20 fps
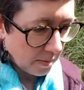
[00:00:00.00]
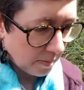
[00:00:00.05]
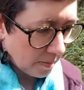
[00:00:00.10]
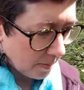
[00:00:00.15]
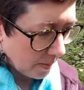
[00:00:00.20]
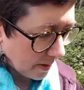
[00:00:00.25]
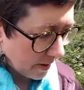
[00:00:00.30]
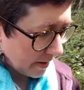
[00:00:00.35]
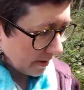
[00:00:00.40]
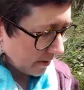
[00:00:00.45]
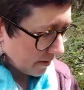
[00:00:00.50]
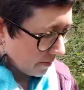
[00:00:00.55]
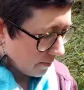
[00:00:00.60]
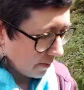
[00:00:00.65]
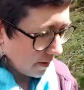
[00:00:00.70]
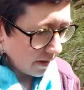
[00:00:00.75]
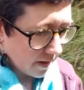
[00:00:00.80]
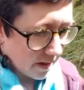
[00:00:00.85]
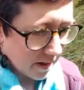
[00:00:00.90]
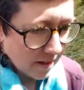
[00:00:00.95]
But
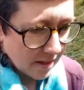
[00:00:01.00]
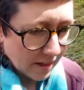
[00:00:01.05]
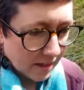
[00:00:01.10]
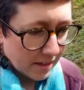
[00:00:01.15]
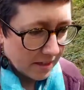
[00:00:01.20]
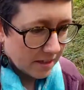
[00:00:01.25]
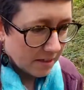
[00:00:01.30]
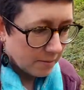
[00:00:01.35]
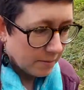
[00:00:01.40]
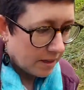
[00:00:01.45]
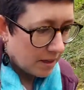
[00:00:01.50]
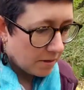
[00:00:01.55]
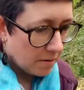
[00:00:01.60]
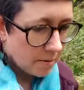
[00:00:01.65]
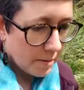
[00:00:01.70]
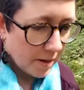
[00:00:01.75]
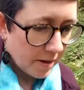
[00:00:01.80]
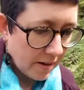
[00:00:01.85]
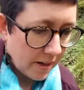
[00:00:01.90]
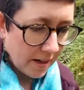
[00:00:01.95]
one of the things that we know
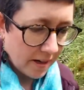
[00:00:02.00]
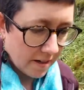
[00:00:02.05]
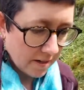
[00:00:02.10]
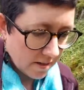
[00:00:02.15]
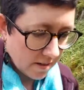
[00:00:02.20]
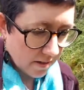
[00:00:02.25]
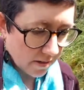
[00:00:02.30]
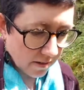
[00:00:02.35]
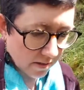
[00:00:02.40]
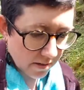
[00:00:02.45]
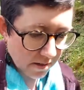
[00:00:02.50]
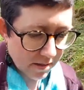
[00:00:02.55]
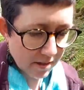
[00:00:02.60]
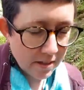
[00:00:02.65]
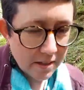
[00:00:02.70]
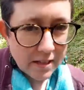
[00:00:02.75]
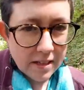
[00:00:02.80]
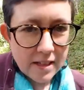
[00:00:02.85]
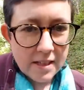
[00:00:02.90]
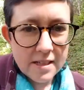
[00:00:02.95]
about Neanderthals
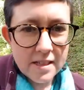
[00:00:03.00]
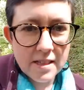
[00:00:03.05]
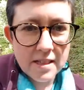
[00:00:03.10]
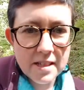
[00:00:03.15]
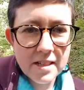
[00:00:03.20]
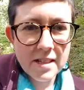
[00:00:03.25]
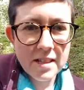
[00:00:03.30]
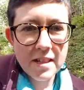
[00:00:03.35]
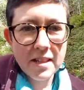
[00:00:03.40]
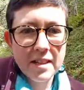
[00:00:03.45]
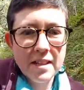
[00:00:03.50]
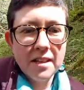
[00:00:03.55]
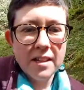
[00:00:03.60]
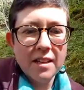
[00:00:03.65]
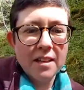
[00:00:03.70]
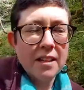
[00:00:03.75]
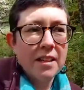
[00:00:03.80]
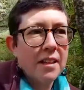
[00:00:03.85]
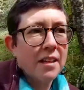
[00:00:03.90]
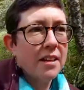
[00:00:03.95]
is that
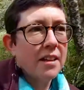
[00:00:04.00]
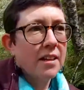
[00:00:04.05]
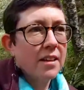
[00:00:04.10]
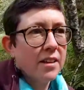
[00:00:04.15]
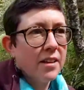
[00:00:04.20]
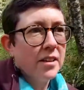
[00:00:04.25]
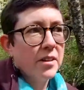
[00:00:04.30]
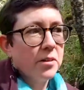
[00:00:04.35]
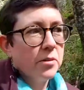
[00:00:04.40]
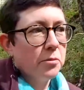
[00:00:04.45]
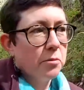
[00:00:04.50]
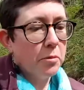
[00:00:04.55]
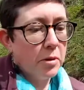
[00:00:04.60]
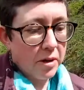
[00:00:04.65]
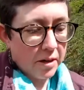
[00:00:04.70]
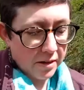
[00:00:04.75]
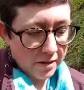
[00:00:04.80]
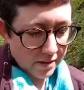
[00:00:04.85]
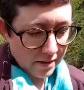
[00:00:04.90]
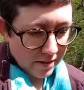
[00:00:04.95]

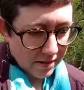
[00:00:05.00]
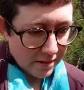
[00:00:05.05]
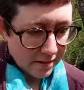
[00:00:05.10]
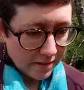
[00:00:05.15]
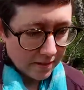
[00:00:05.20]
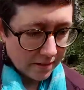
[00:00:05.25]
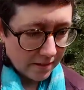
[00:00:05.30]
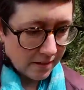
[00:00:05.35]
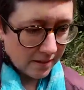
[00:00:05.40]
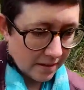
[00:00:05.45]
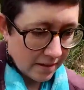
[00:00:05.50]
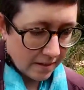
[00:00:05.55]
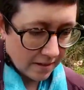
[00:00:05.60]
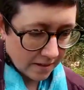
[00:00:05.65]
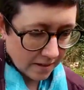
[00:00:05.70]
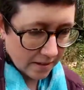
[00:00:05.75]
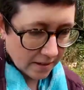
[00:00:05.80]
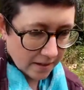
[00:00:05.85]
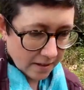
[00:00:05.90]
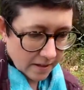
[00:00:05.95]
while
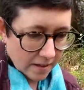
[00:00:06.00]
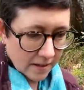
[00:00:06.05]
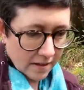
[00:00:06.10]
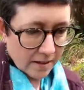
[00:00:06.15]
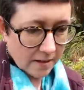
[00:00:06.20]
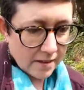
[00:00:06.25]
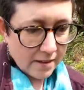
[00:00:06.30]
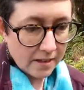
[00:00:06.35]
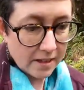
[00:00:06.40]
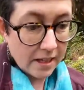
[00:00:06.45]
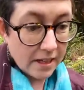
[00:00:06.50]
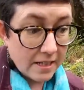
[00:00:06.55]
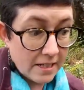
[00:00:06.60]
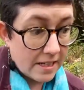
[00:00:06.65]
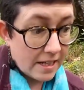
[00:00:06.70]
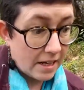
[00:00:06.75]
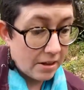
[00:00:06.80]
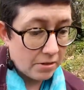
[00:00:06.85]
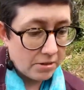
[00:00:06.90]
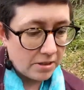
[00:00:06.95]
they
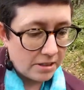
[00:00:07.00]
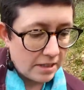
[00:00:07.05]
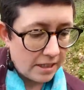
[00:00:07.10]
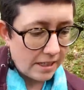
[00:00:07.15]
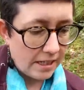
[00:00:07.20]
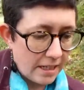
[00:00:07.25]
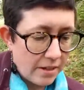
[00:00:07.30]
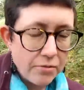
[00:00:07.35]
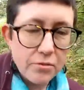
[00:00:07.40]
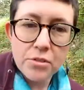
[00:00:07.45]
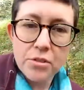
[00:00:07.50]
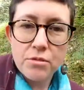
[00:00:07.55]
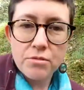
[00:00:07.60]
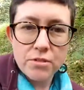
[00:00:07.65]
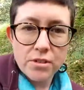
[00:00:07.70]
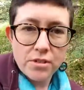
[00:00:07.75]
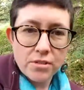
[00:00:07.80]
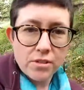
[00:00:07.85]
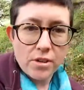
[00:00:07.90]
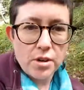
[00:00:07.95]
undoubtedly lived
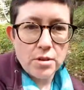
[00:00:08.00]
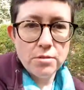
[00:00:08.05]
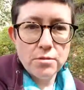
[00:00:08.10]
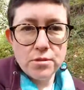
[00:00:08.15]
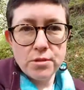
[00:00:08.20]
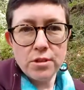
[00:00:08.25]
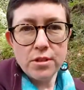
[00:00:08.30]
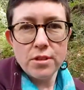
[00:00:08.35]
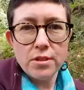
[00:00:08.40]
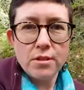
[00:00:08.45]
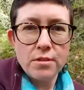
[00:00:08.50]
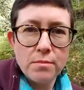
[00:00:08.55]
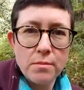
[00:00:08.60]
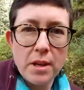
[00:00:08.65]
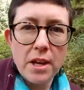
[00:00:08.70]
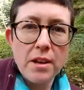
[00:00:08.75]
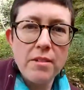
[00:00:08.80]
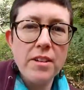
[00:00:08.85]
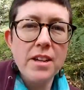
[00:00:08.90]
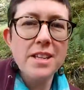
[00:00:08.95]
through cold
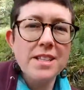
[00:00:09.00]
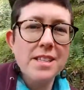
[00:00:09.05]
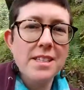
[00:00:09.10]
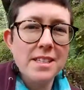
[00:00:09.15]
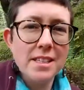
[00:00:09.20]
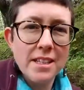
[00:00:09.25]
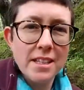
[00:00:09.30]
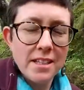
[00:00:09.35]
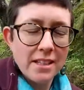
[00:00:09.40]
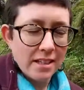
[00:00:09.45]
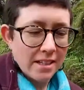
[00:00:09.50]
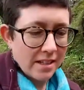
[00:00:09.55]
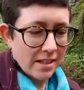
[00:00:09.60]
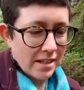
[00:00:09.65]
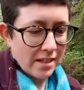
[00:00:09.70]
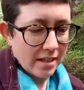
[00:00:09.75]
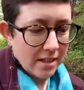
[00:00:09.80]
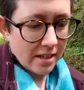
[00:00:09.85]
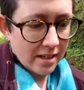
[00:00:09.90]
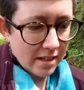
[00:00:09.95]
periods
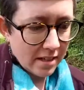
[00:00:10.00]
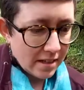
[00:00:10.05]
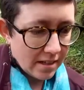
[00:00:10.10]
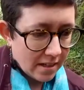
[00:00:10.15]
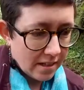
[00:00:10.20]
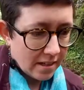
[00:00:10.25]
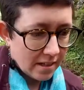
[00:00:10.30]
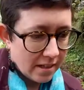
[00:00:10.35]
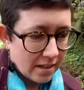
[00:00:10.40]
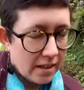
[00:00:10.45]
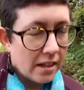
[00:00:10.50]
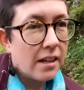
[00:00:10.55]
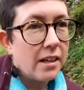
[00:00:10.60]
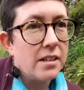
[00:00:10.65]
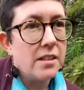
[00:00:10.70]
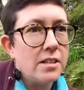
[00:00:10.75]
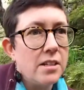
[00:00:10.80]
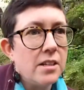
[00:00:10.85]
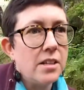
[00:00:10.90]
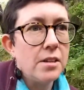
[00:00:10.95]

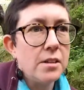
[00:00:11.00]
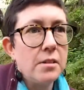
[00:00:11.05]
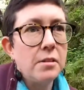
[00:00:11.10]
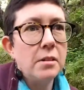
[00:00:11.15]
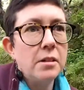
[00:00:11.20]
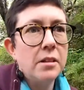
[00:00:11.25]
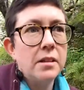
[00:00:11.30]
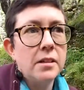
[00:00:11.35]
and knew